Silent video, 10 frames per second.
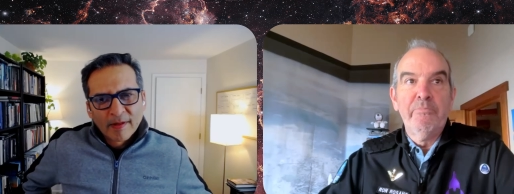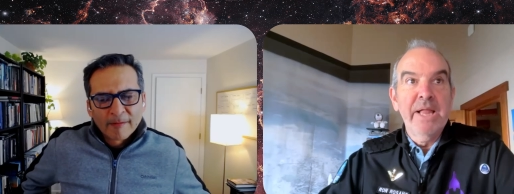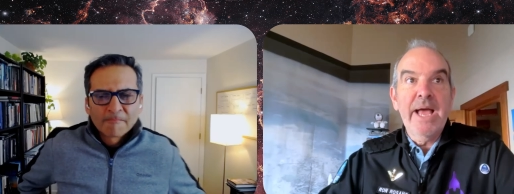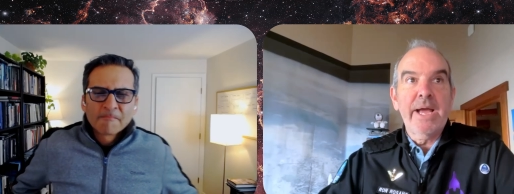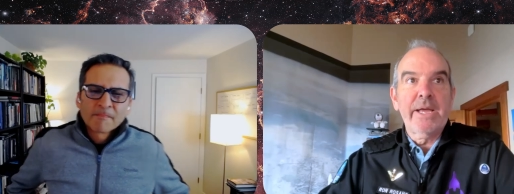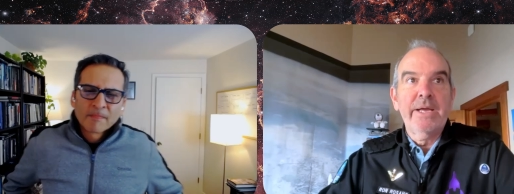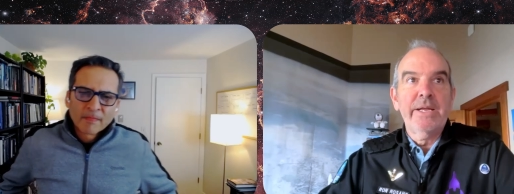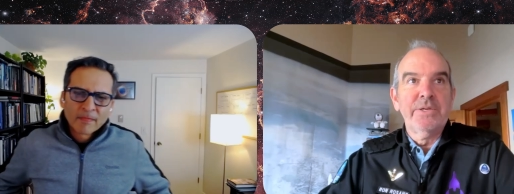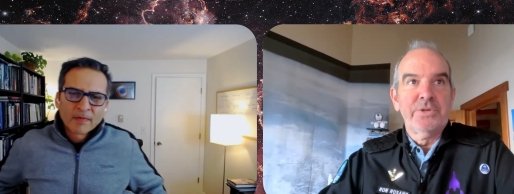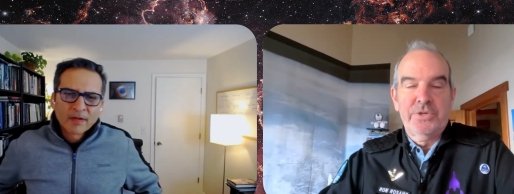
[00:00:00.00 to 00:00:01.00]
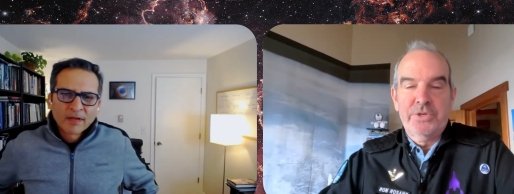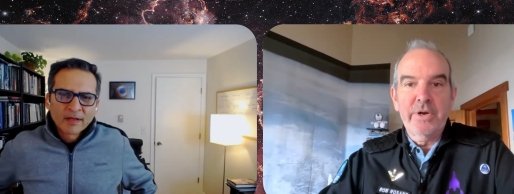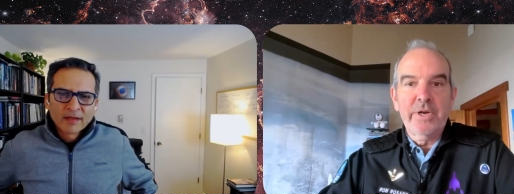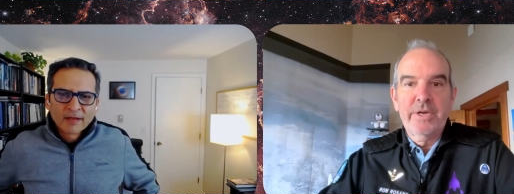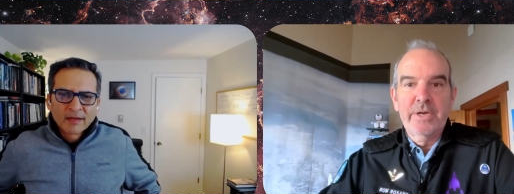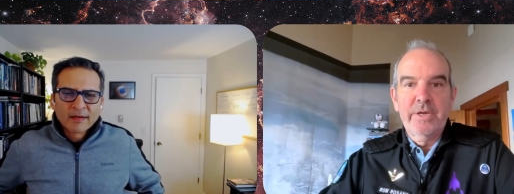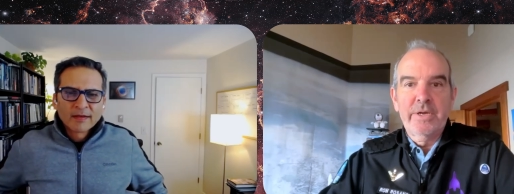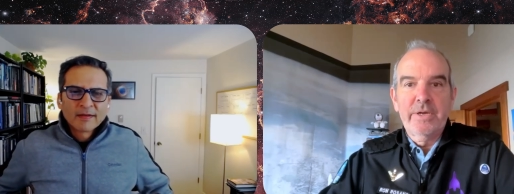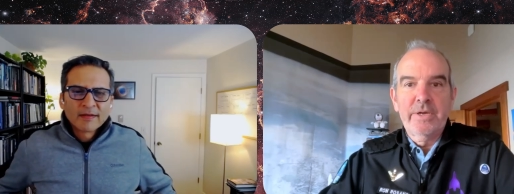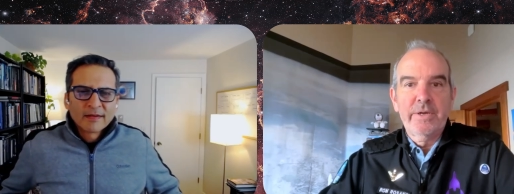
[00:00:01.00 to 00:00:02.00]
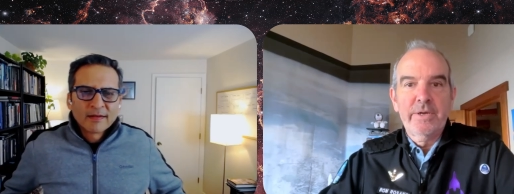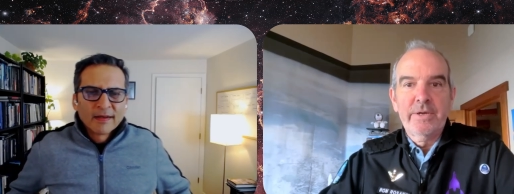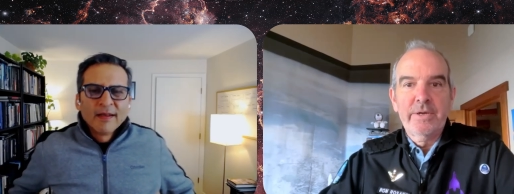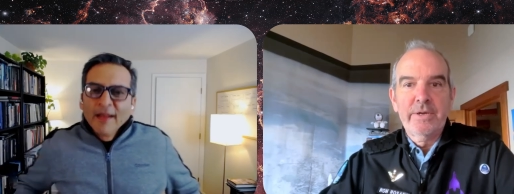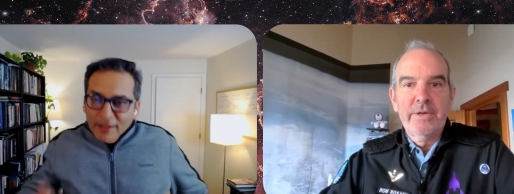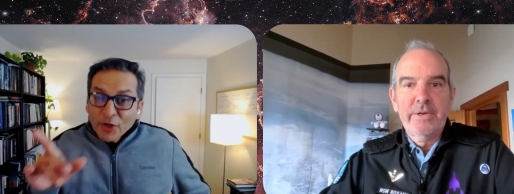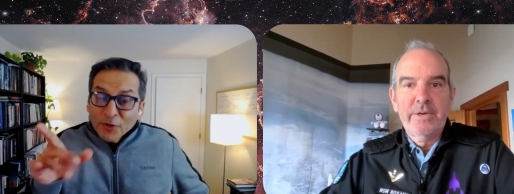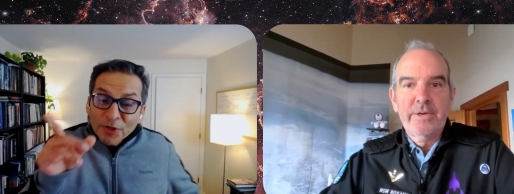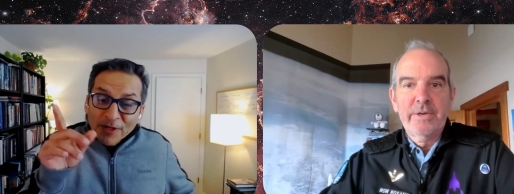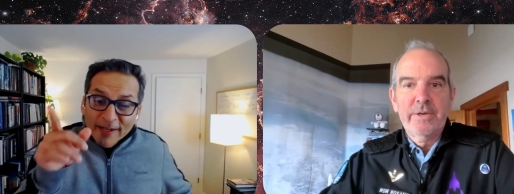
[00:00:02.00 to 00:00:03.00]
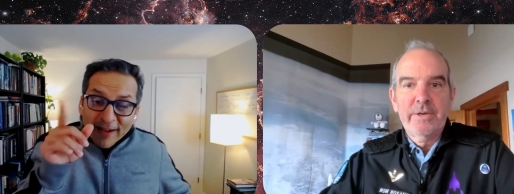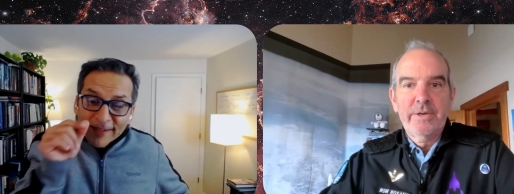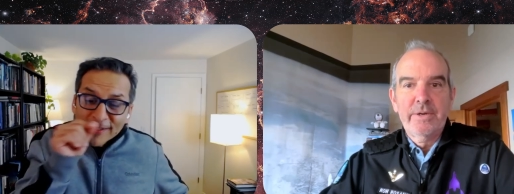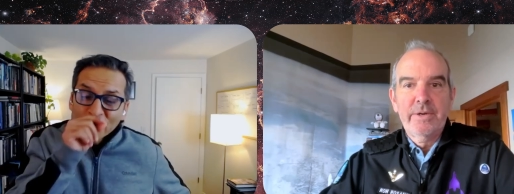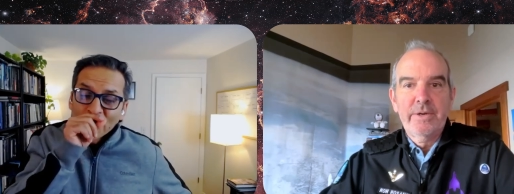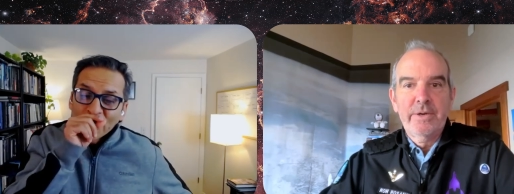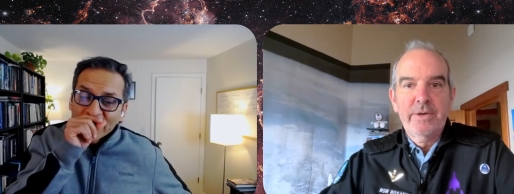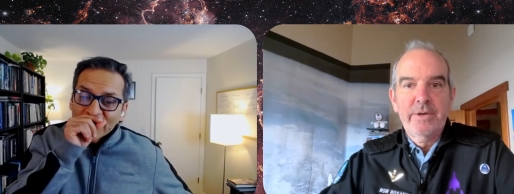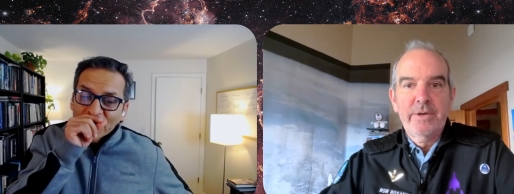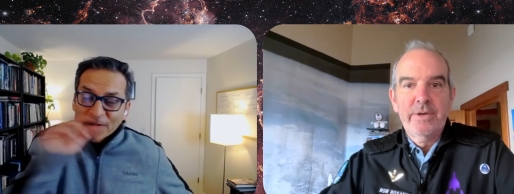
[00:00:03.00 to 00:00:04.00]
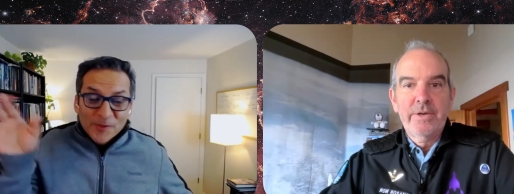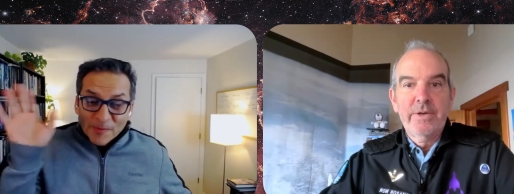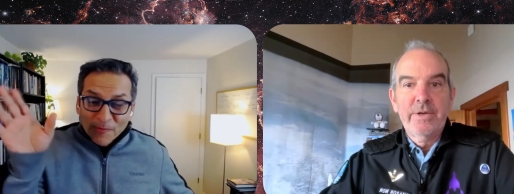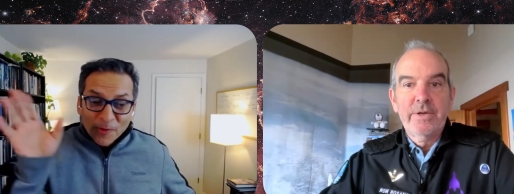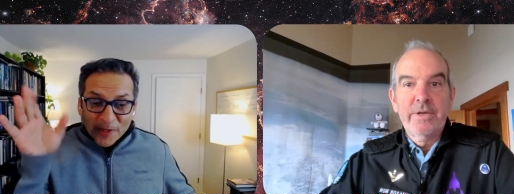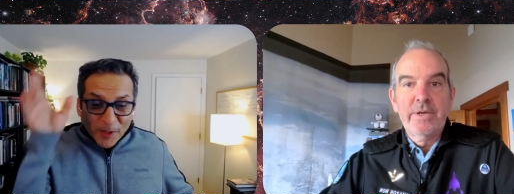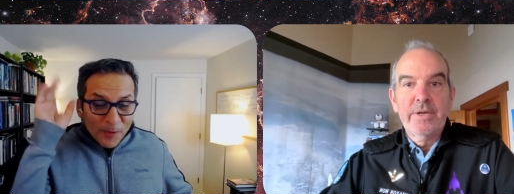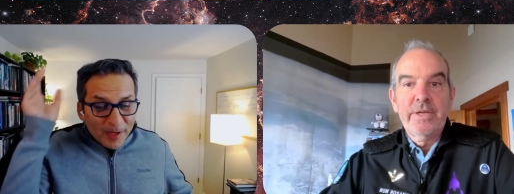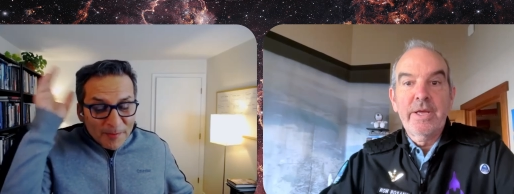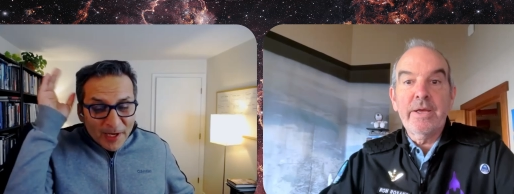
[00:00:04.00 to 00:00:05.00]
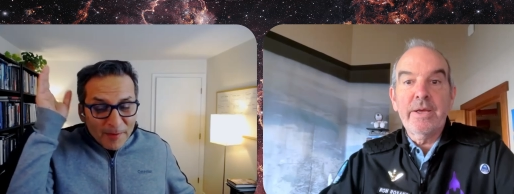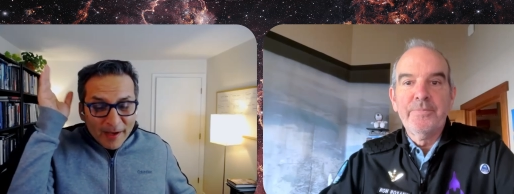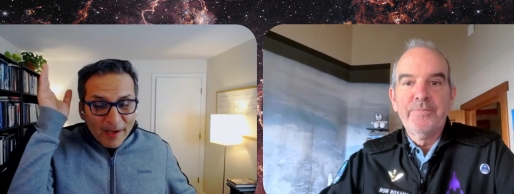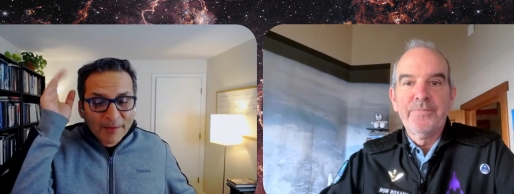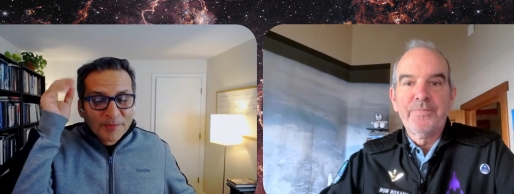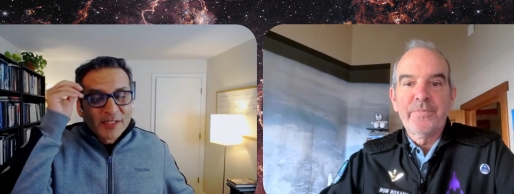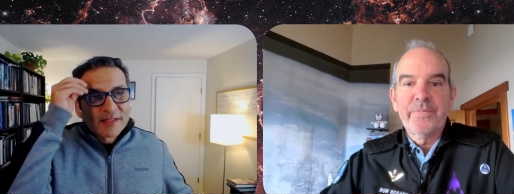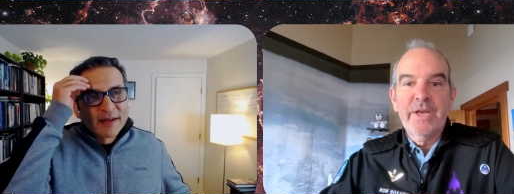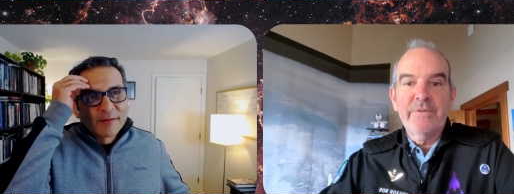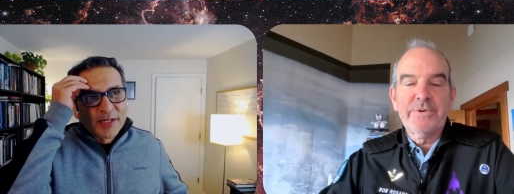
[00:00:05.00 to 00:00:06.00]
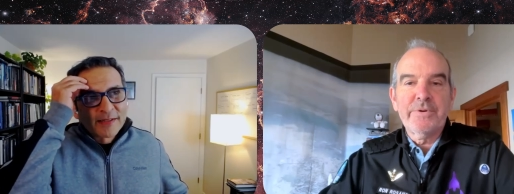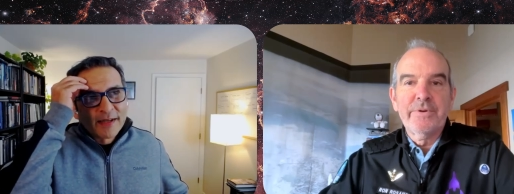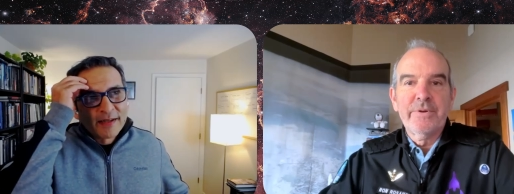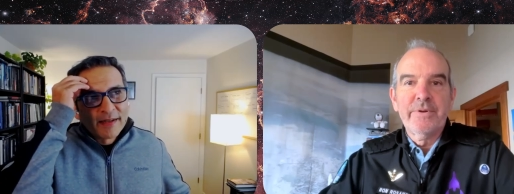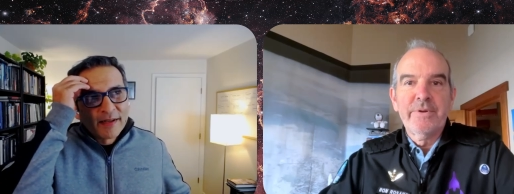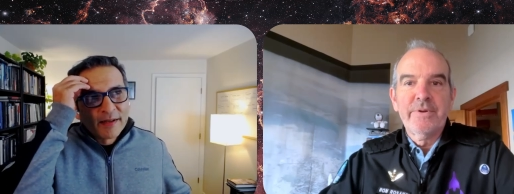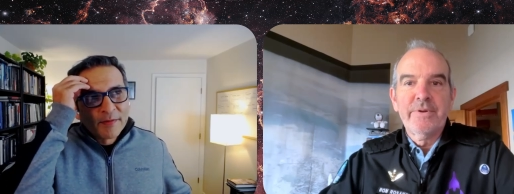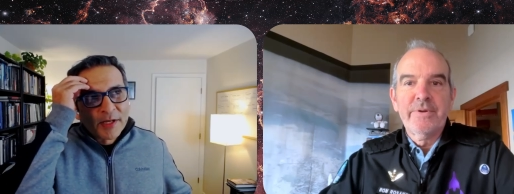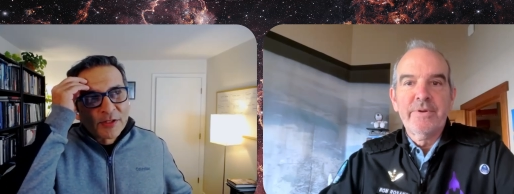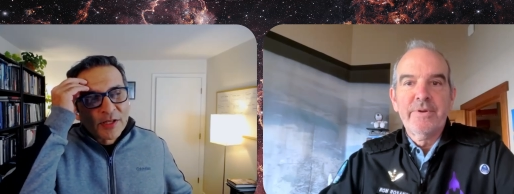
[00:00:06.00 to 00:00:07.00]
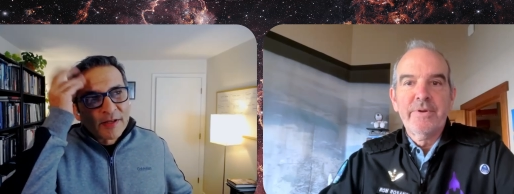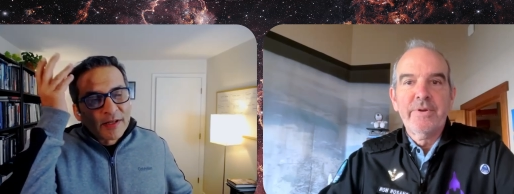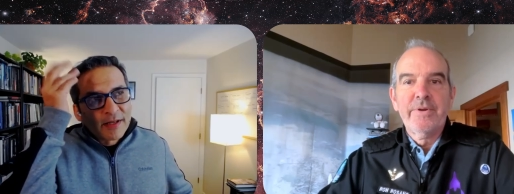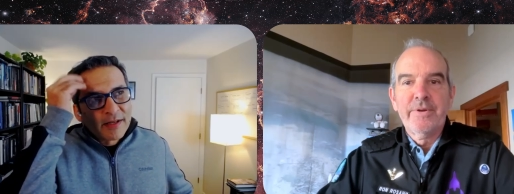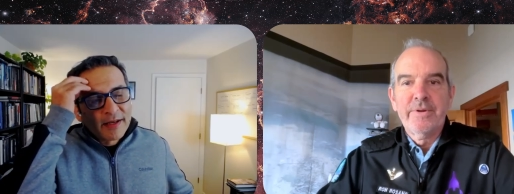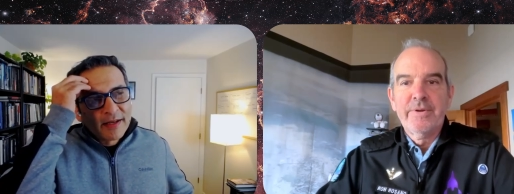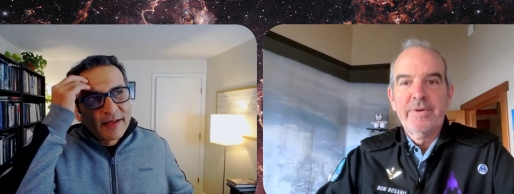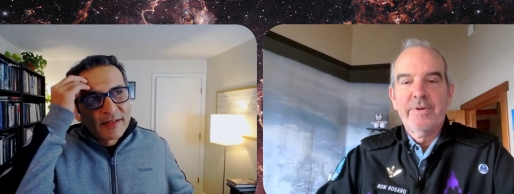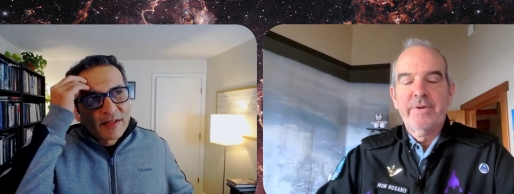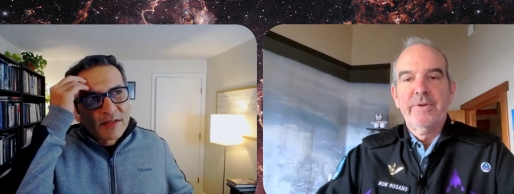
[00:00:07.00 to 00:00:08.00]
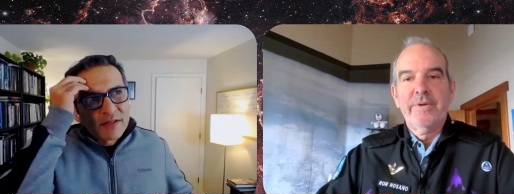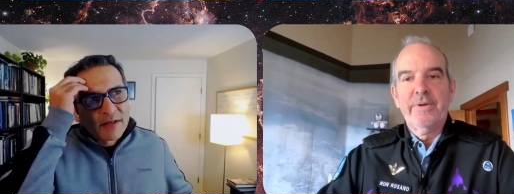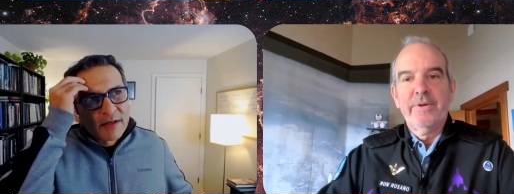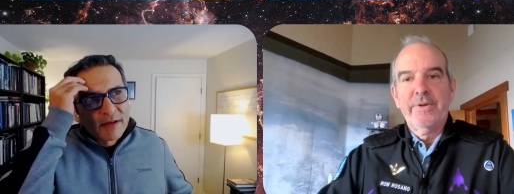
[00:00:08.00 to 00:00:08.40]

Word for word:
Speaker 1: black and it's dark.
Speaker 2: So, so can I ask one other question before we go? But I mean, I, am just uh, because, I, because it, it, it, just